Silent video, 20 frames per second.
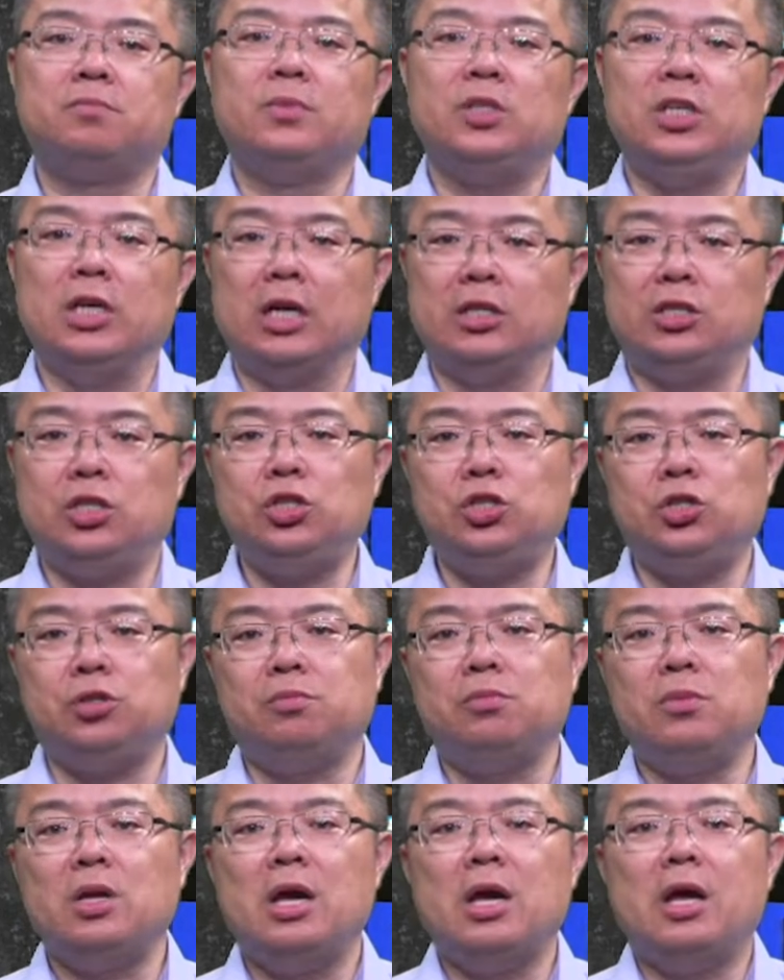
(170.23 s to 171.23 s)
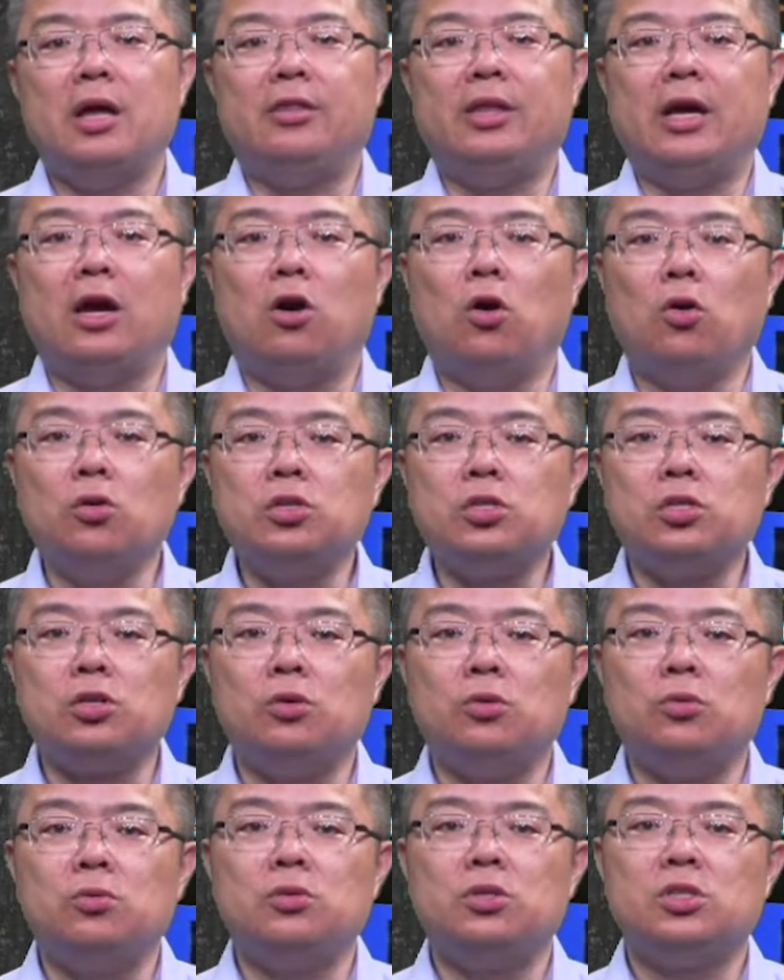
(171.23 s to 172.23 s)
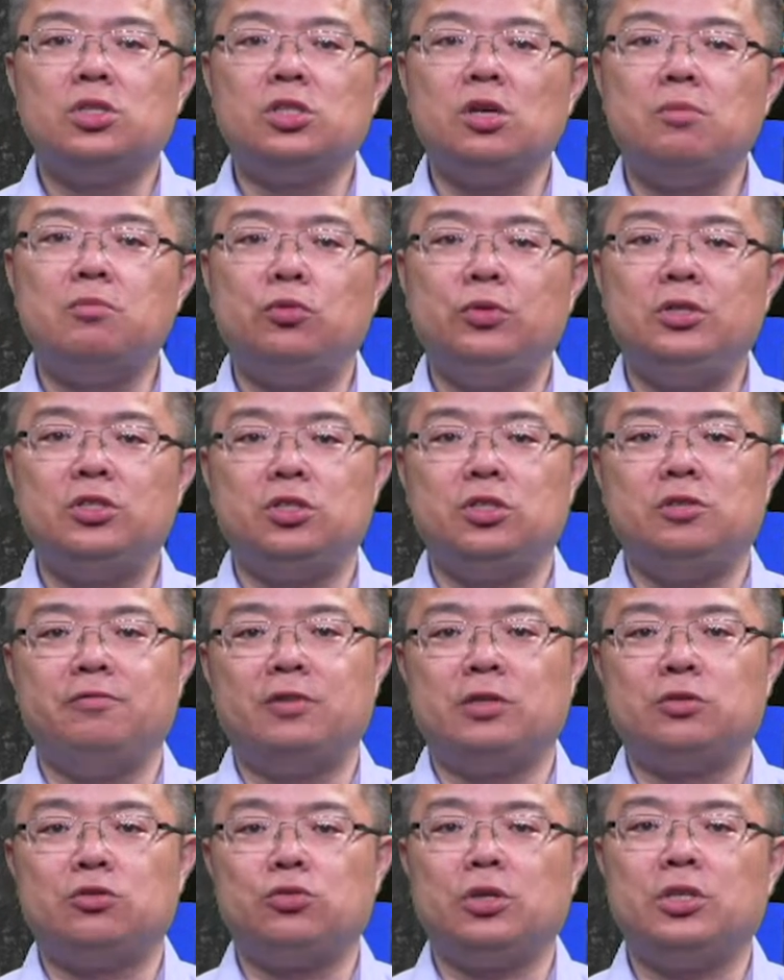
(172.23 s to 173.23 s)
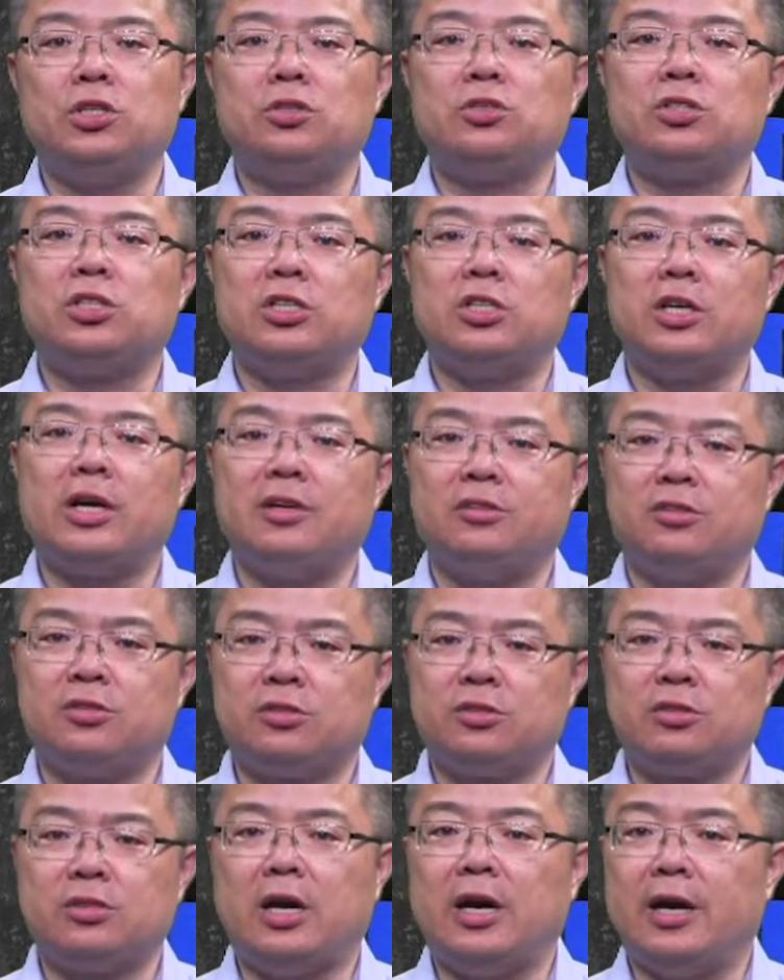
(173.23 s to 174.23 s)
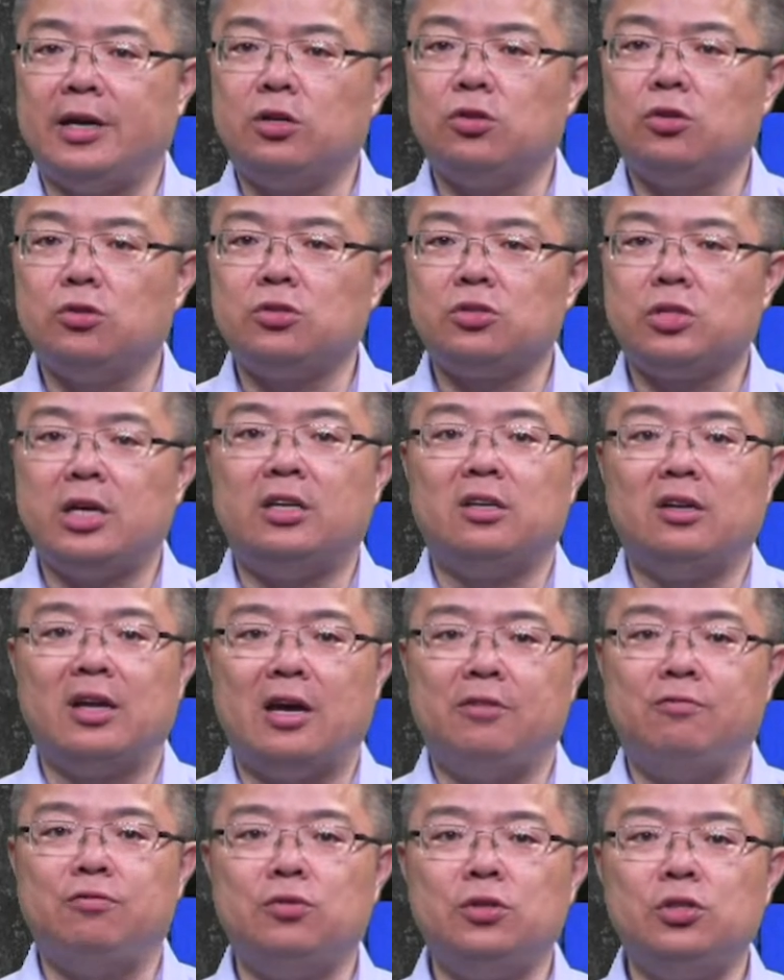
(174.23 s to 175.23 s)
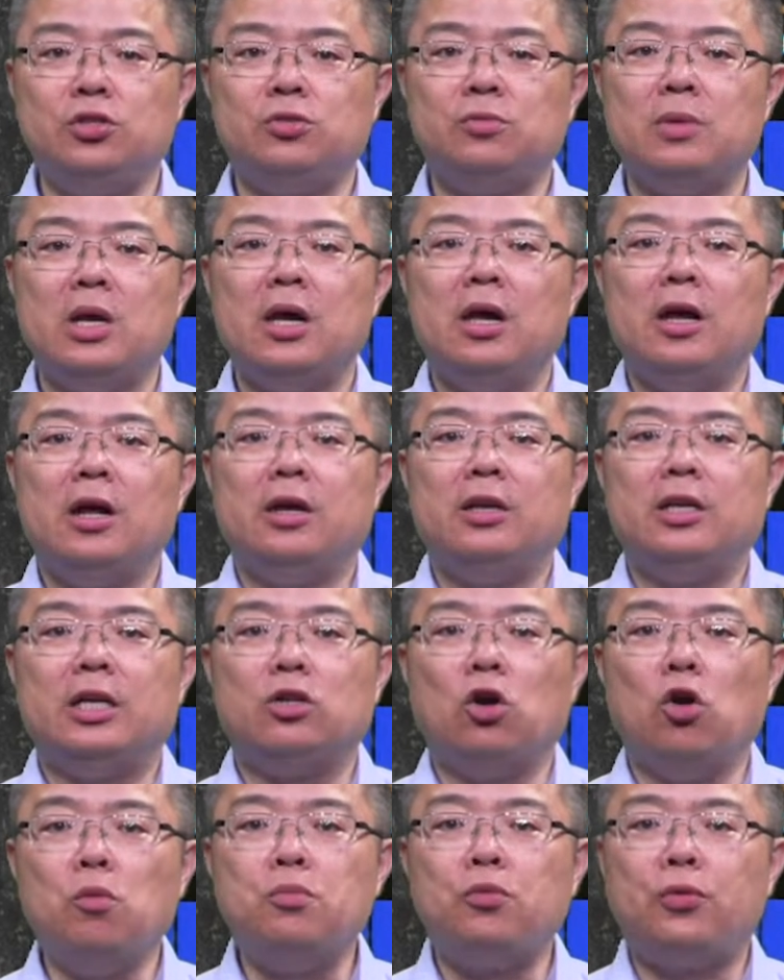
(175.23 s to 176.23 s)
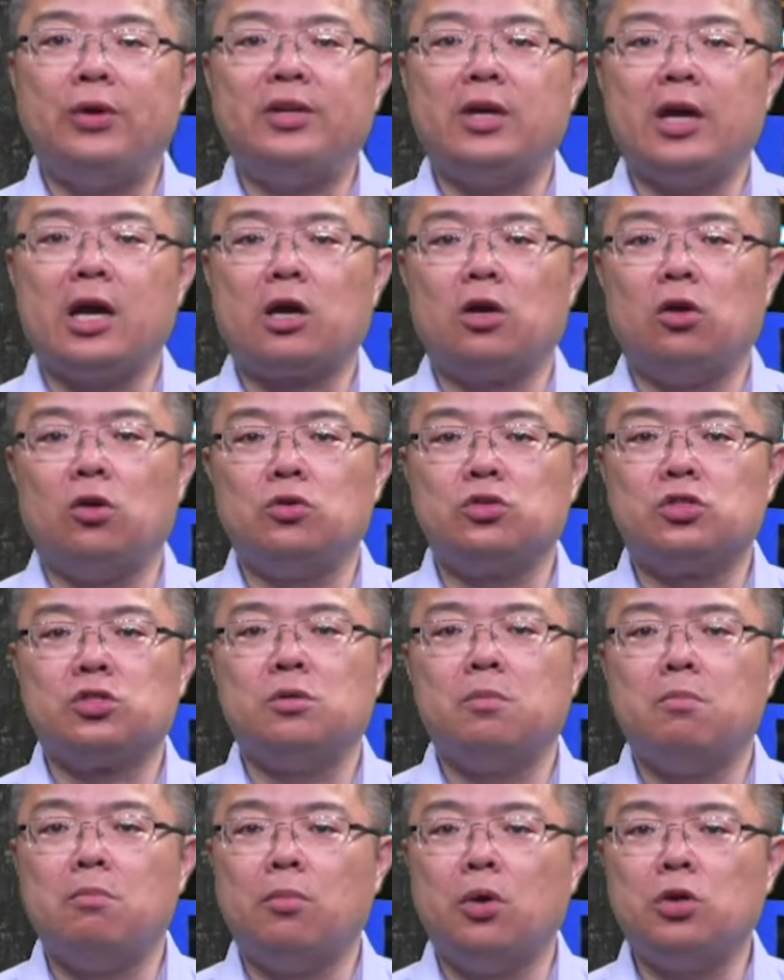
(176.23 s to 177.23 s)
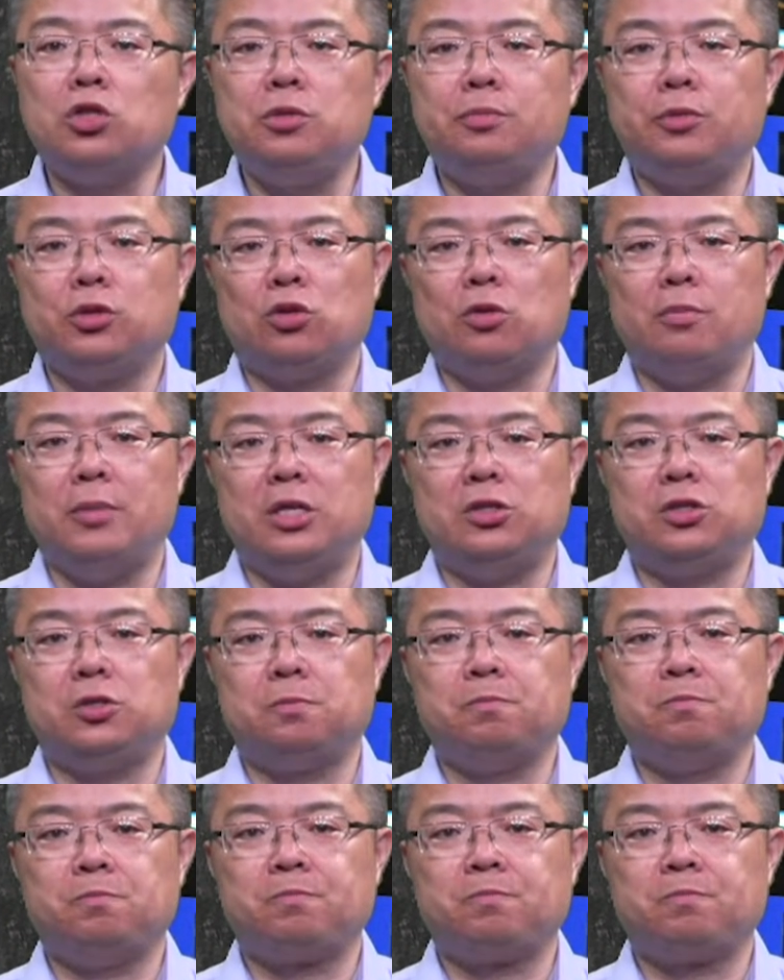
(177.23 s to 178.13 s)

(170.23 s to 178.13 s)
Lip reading: In addition, there are also some research infrastructures such as ICOS and LifeWatch that operate across multiple domains.